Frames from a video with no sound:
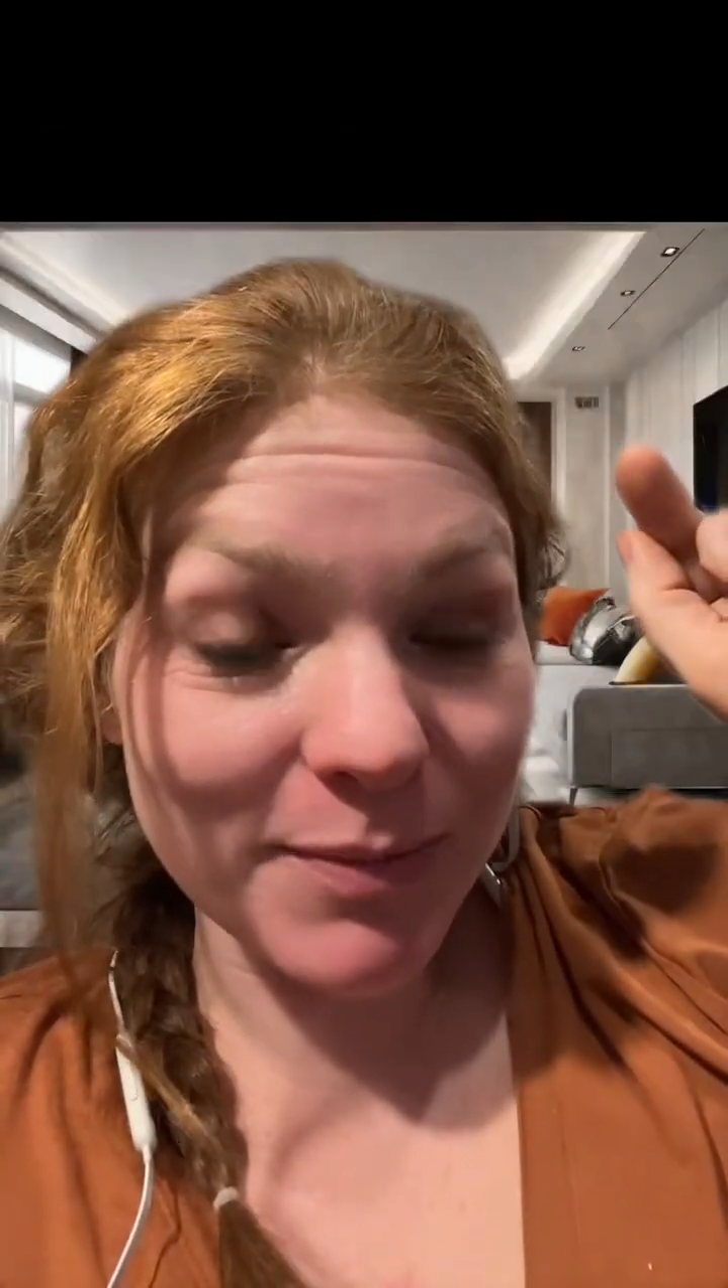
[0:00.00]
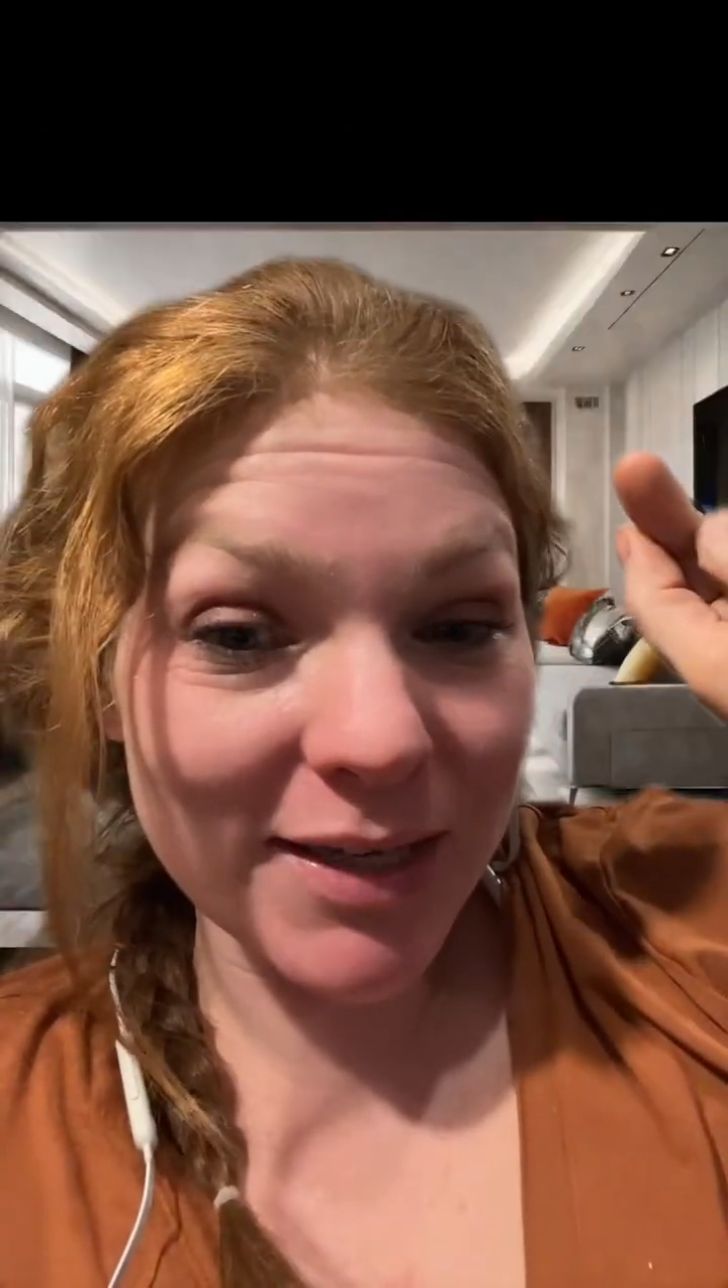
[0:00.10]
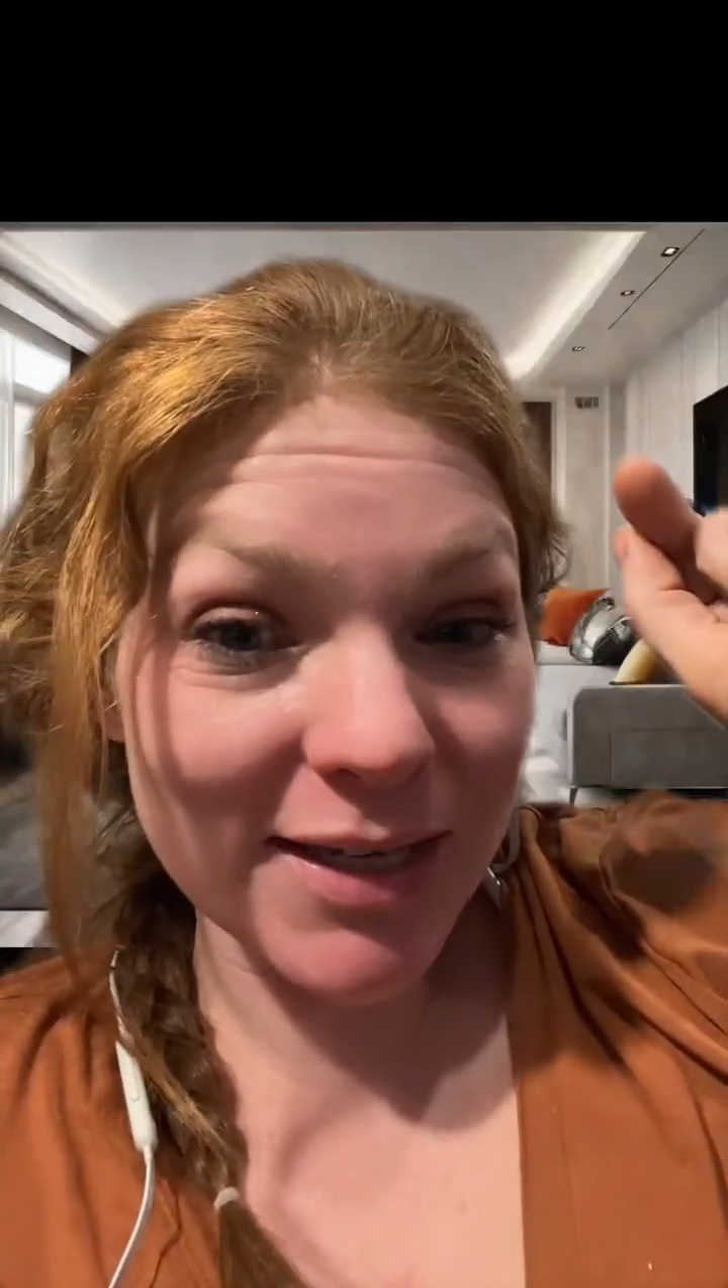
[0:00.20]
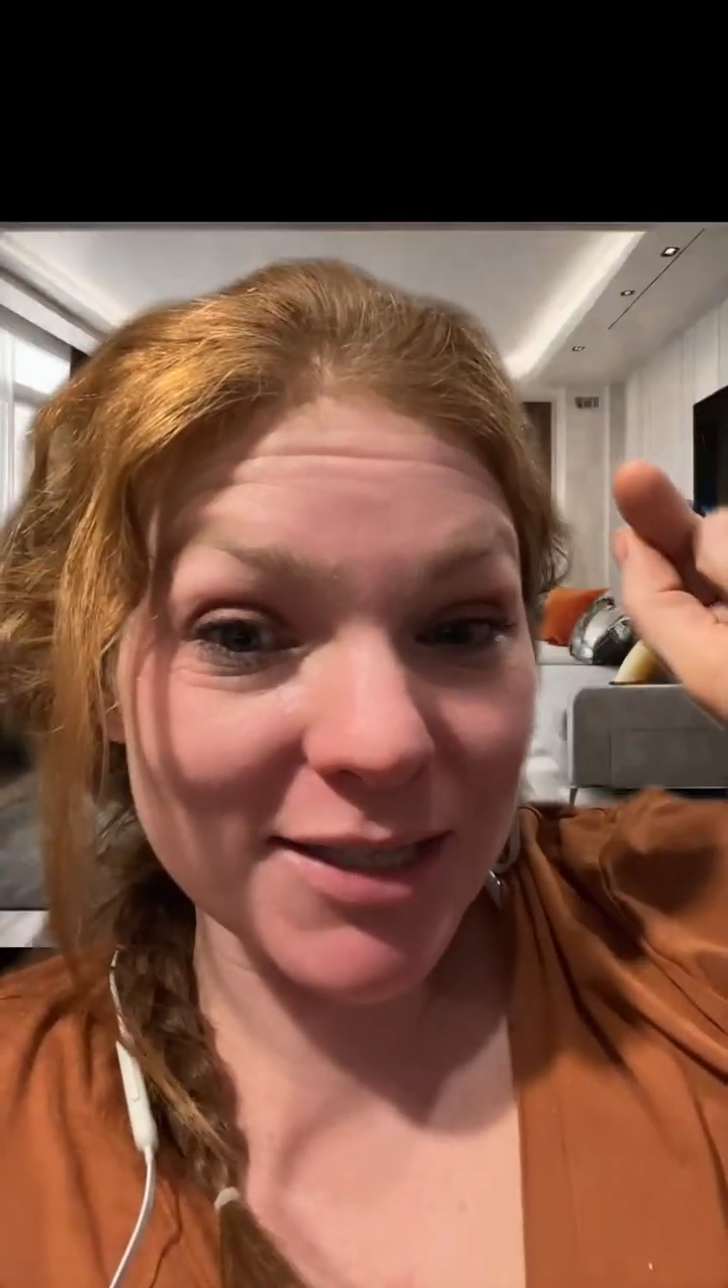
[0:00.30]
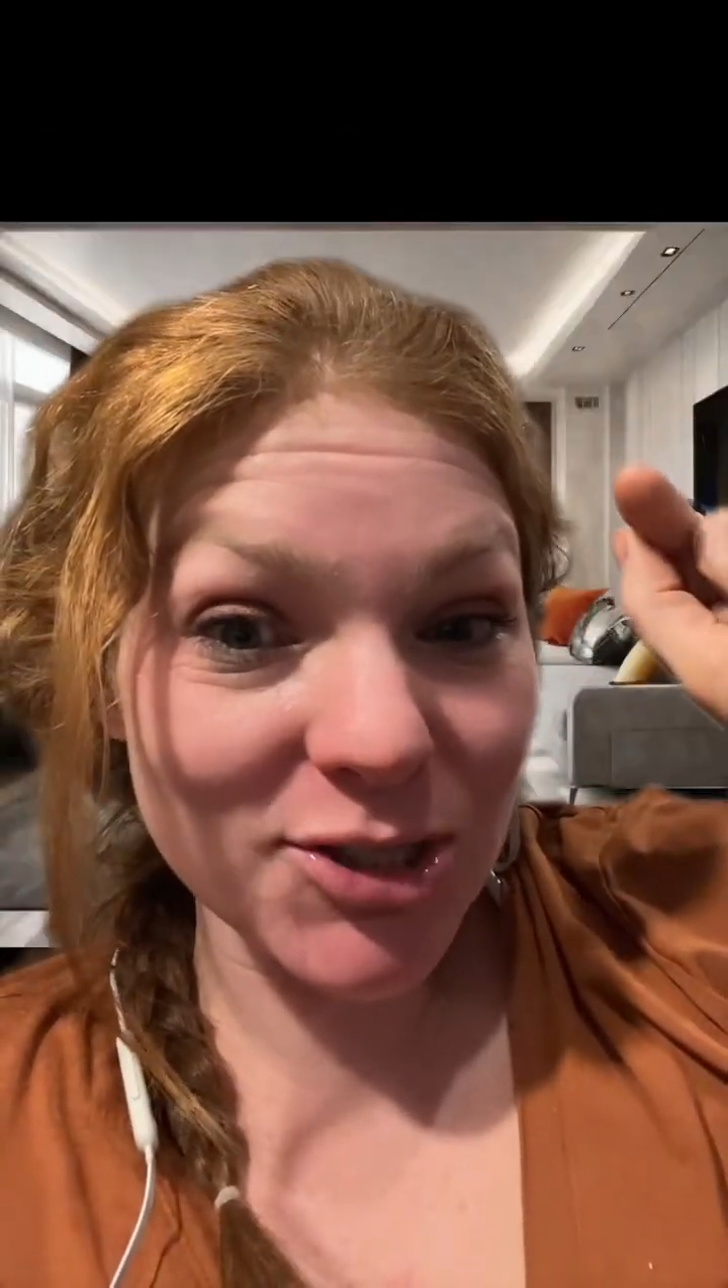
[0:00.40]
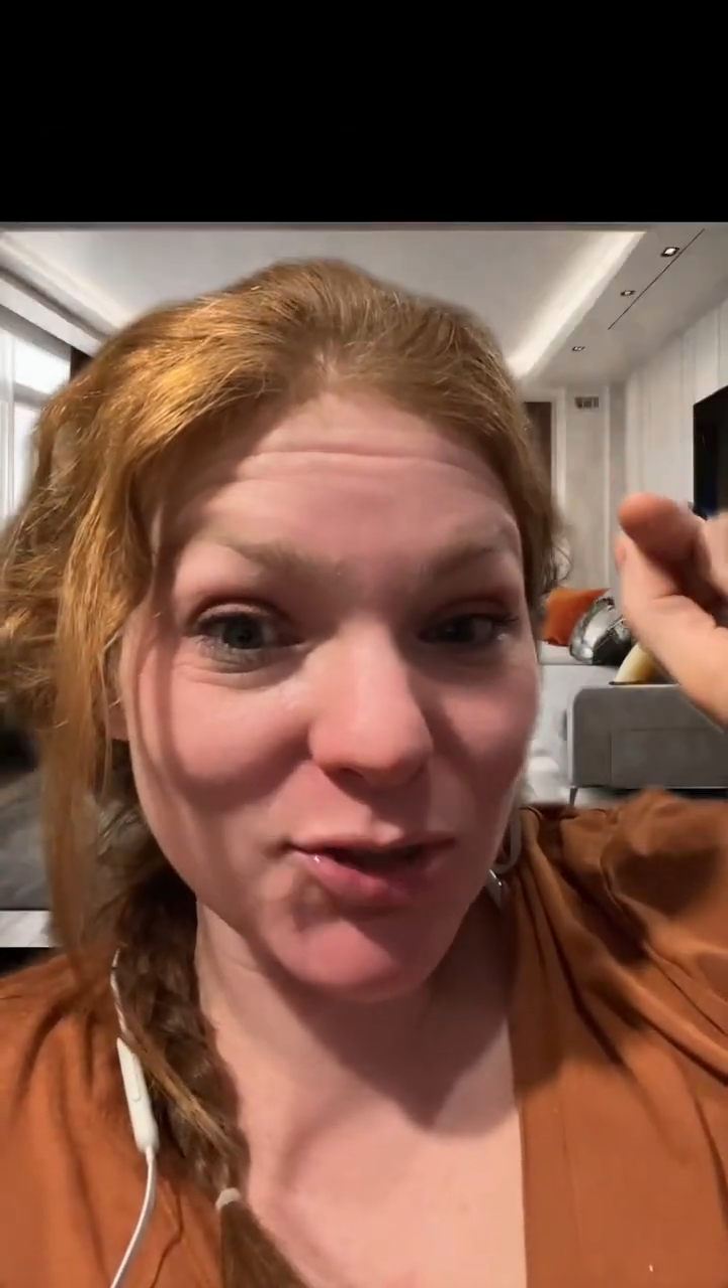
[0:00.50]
because